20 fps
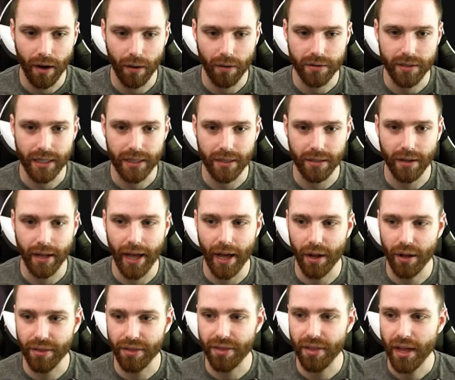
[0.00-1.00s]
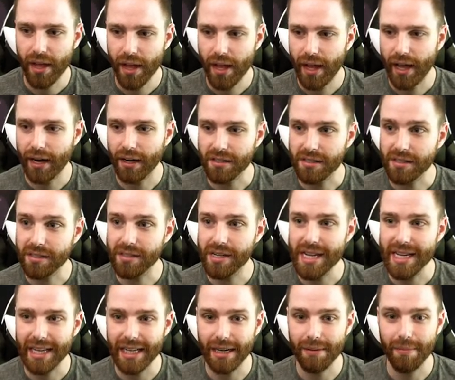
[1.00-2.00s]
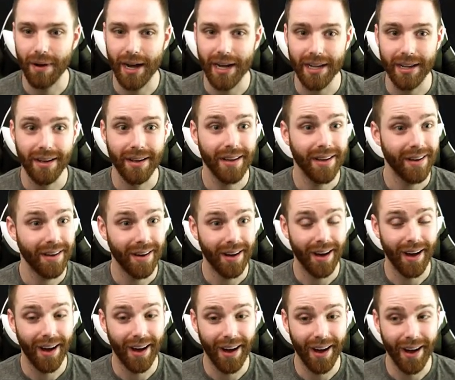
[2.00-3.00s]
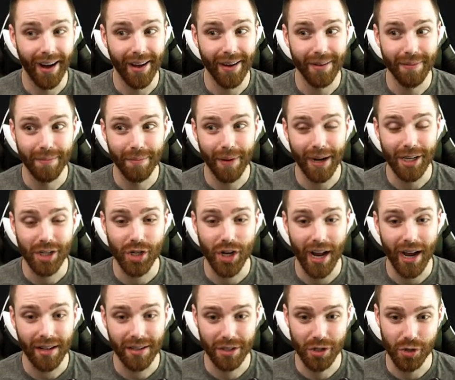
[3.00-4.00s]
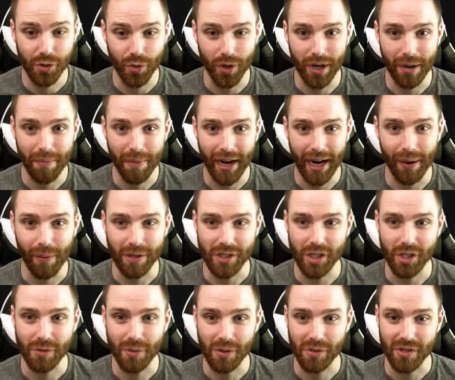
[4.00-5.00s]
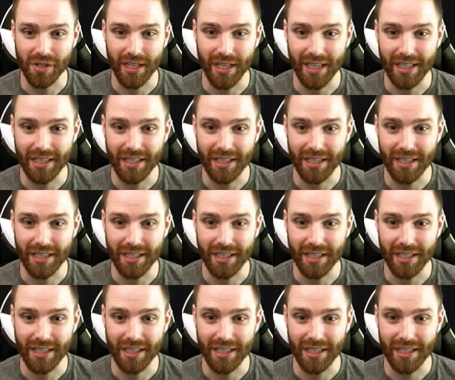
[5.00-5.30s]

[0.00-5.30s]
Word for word: I'll take the health and I'll sneak into my uh, my challenge room that I wasn't supposed to get